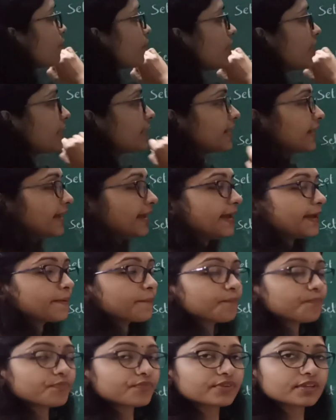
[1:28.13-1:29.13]
one
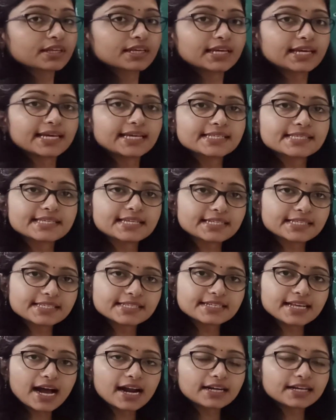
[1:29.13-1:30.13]
A, is it
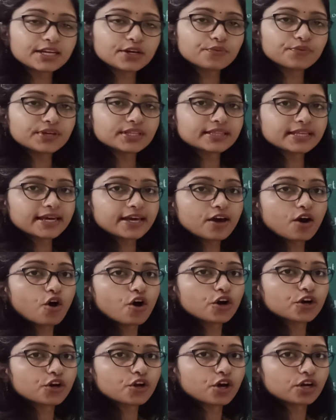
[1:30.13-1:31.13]
starting with A
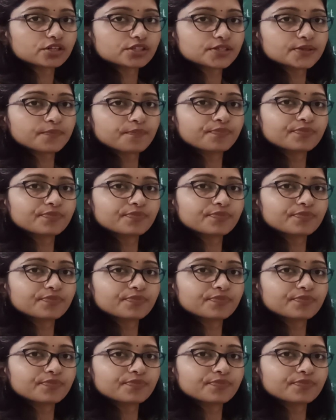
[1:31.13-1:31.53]
or not?